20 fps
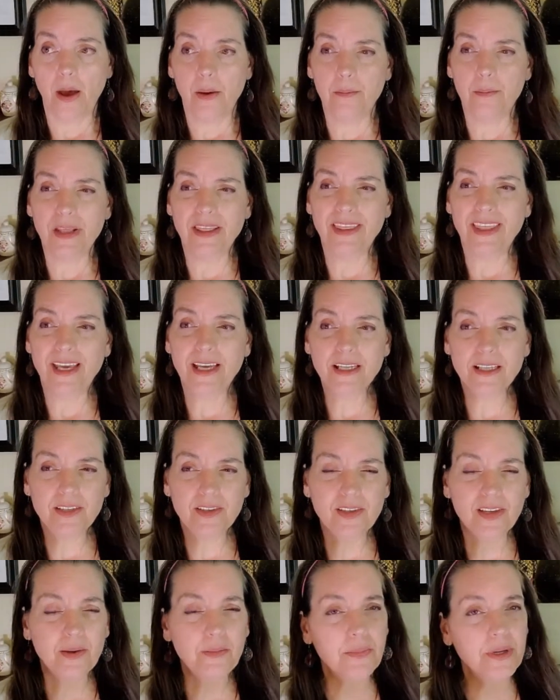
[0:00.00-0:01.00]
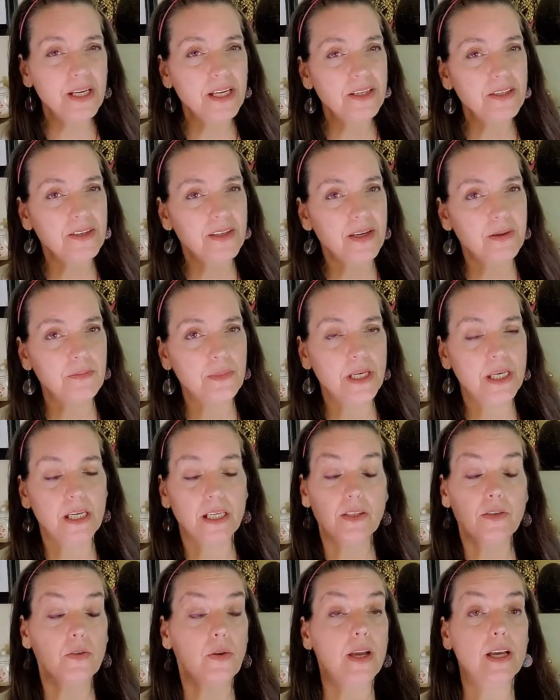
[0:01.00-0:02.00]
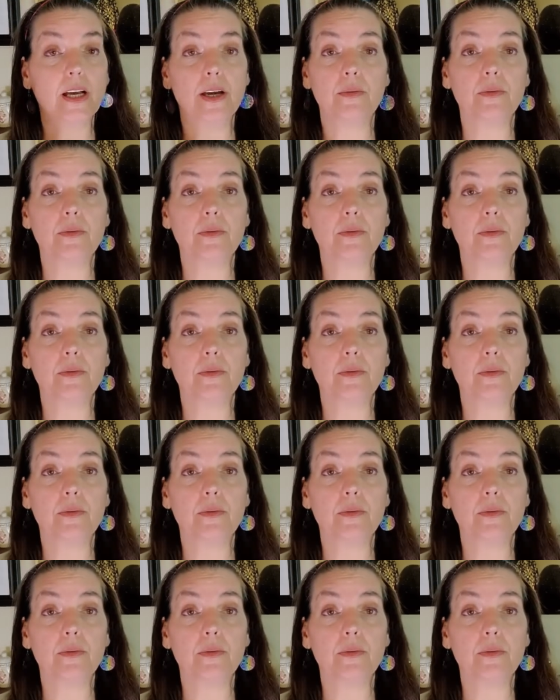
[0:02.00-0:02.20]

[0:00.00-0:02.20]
But then somebody sent me, and so I got